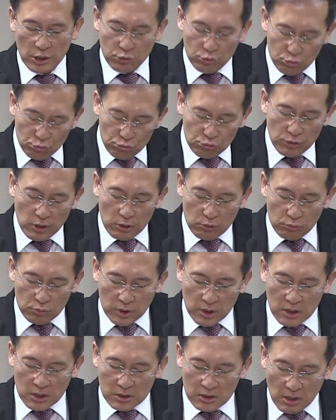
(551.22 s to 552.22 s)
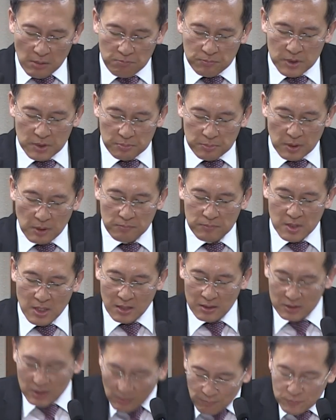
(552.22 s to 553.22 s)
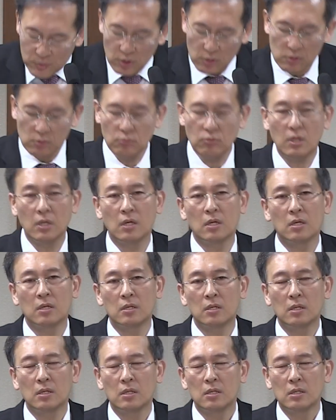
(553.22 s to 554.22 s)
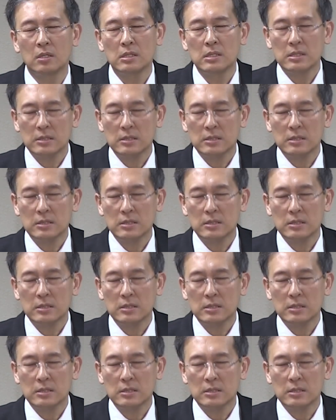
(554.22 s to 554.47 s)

So what occurred between